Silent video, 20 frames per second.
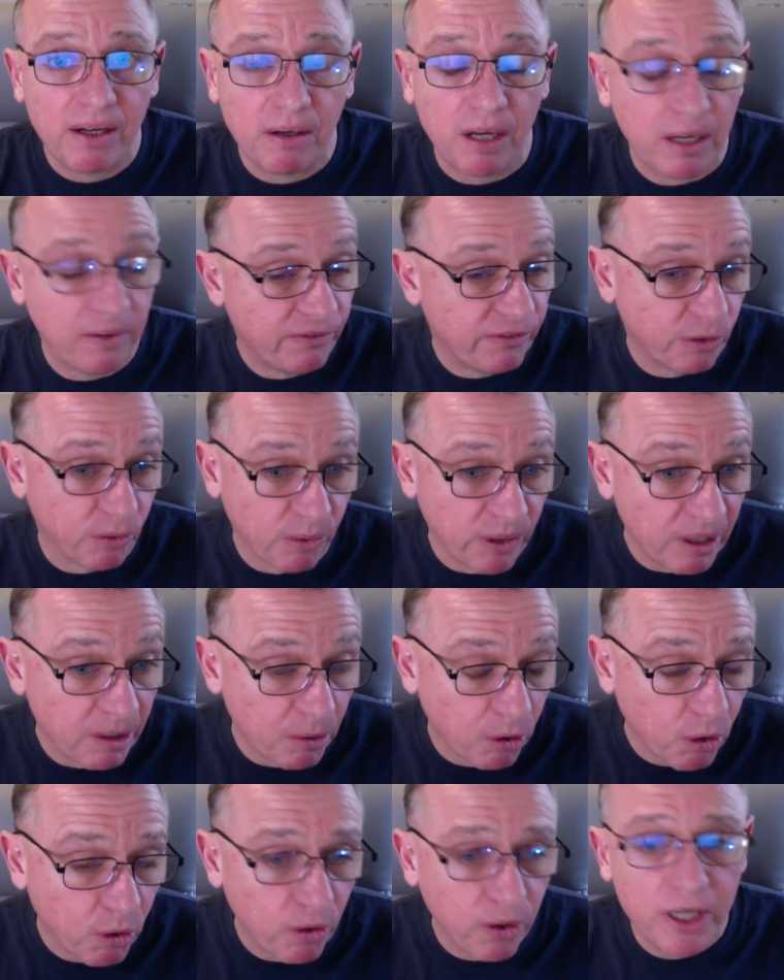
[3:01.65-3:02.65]
if they're in a
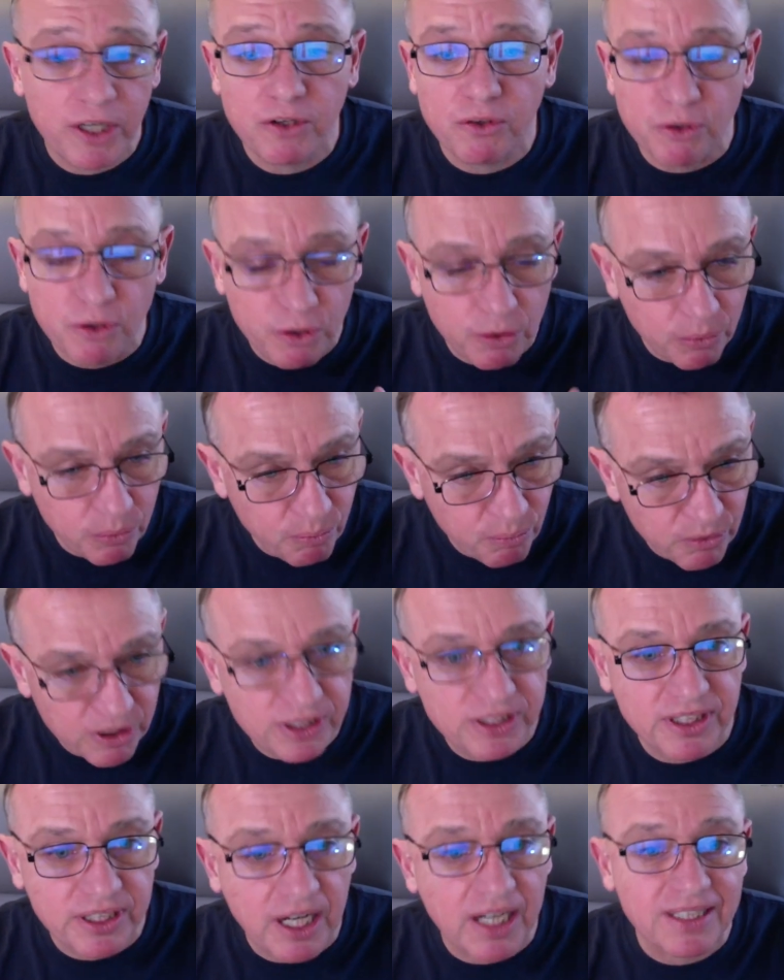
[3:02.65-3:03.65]
hurry, you
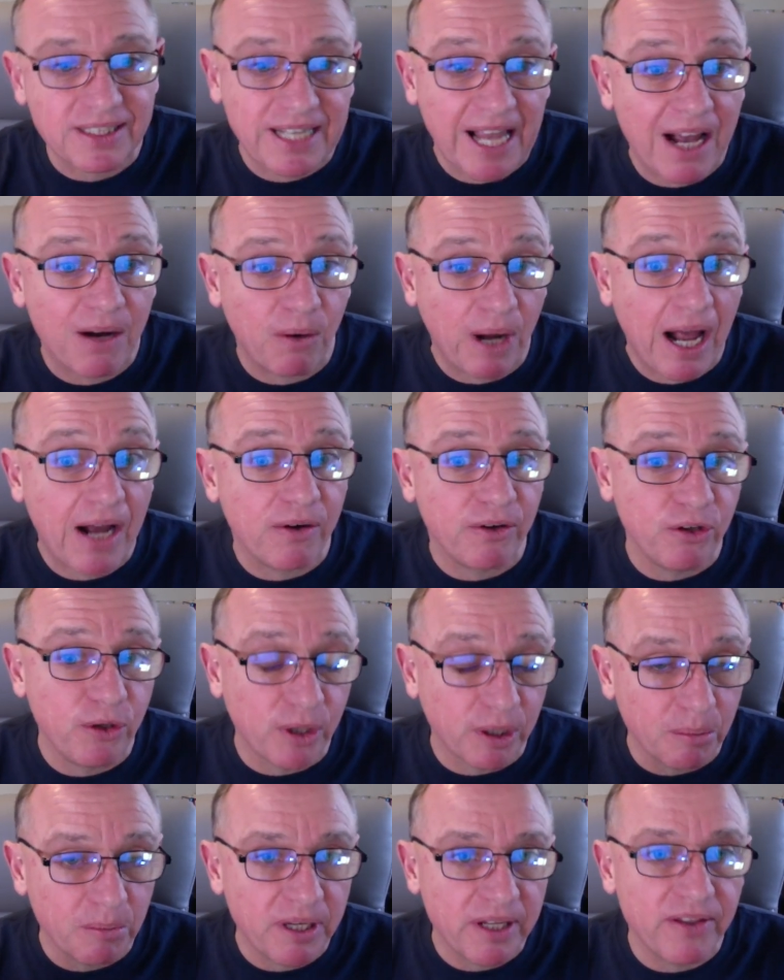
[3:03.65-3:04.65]
discuss how you
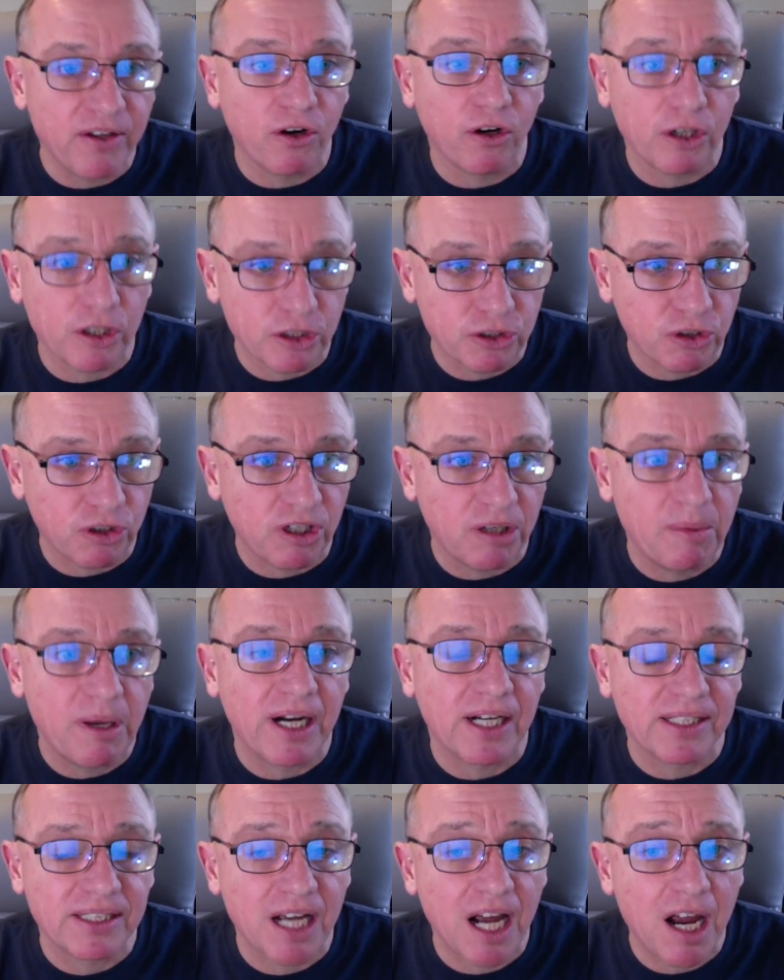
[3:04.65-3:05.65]
can be there in a certain
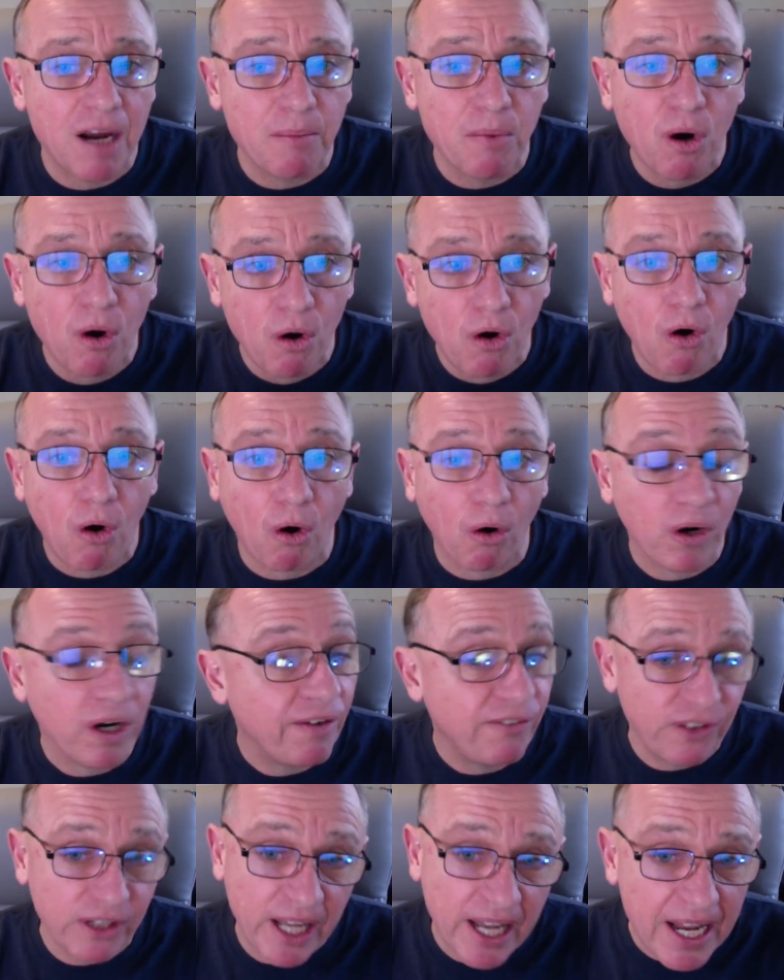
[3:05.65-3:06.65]
amount of time. Or
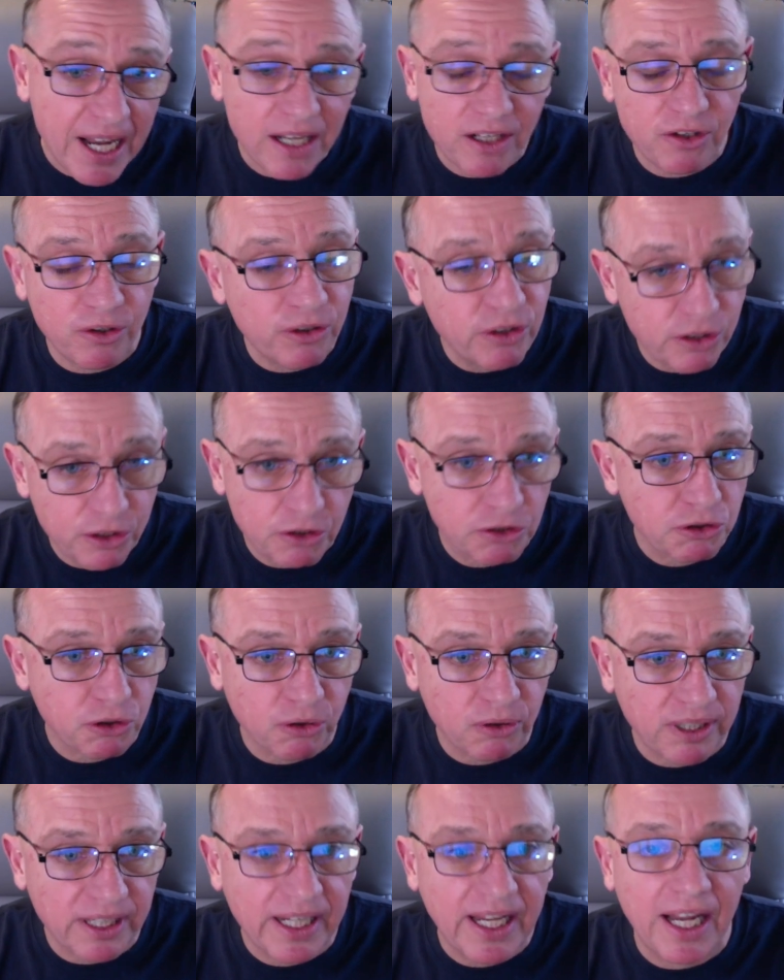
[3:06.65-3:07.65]
if you can't, you
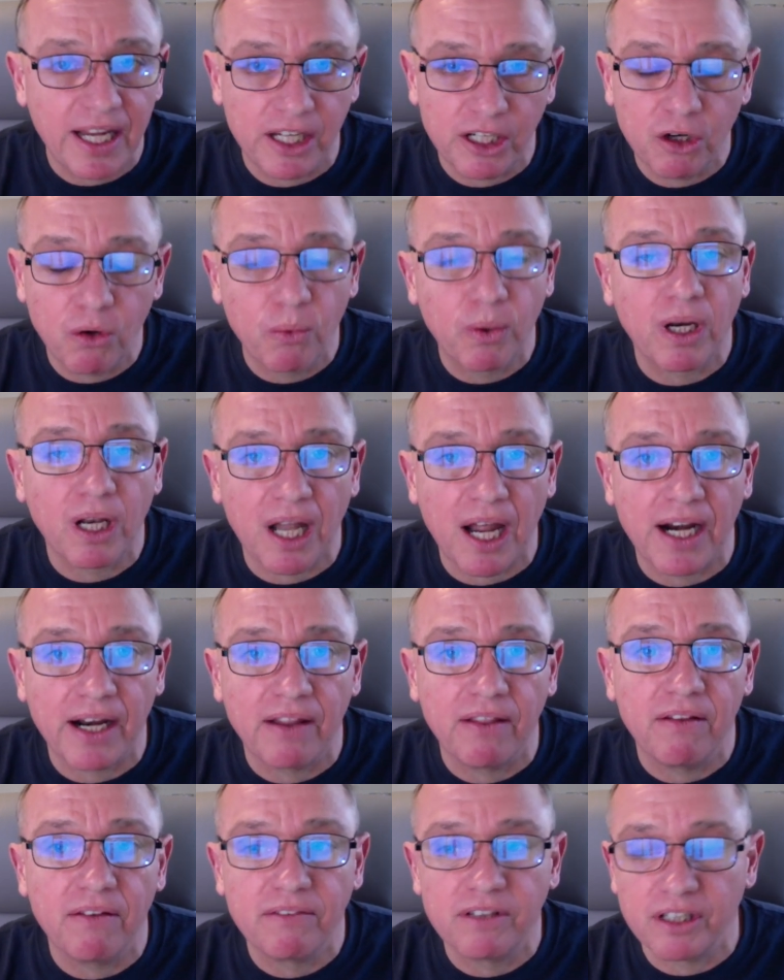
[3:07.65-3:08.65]
certainly can't. You don't want to lie
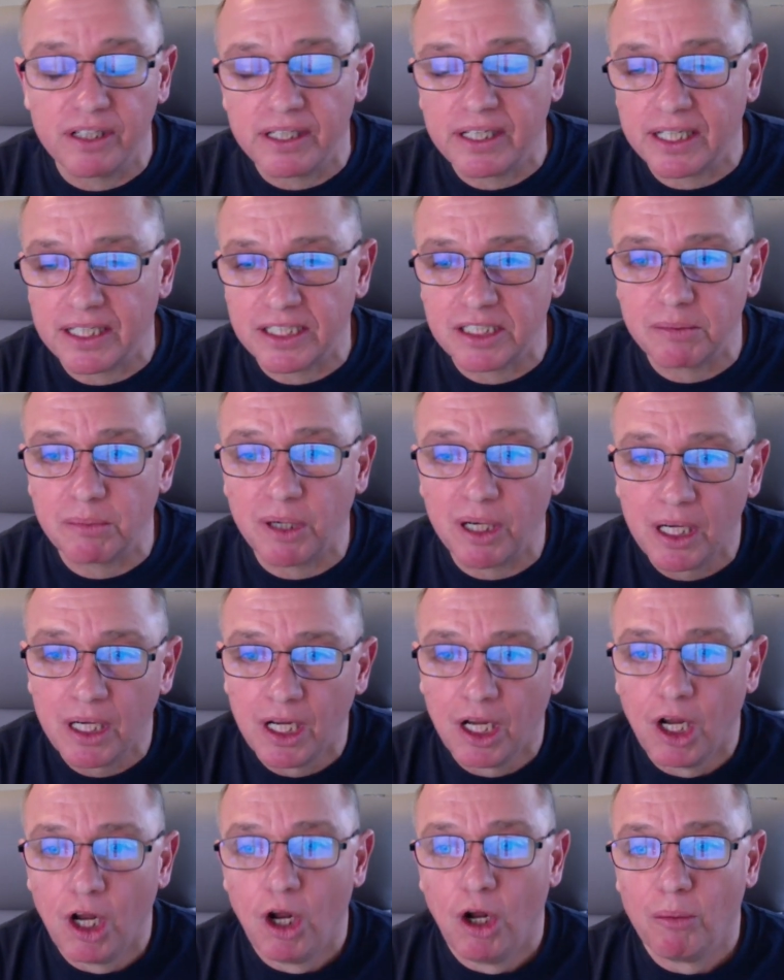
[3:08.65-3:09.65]
to the customer.
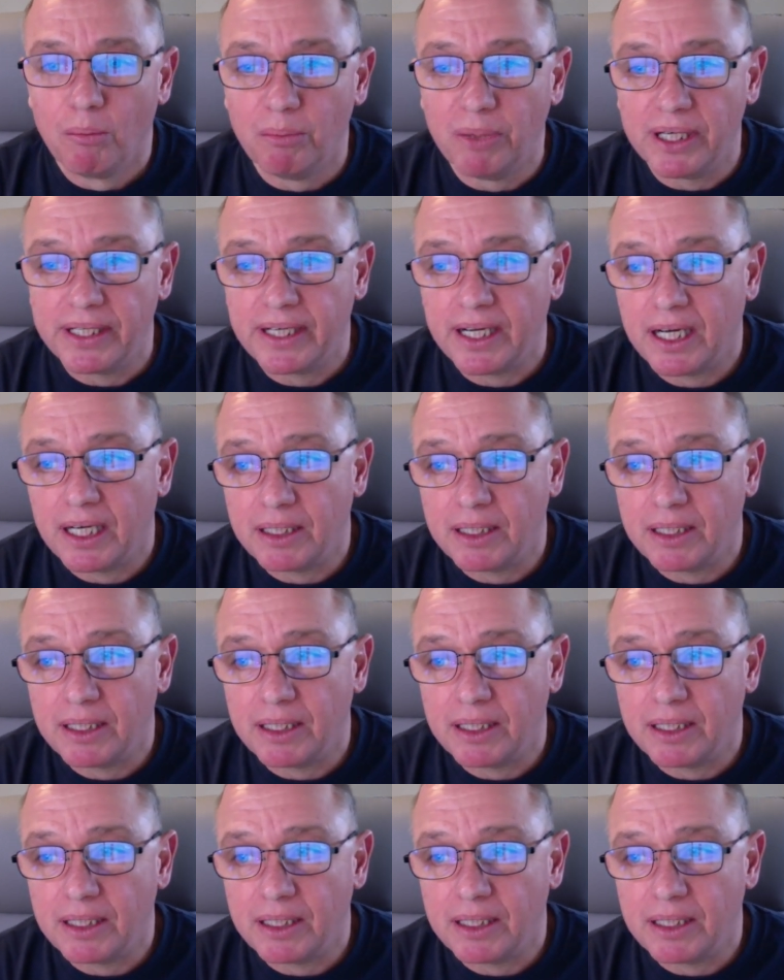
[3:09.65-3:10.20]
But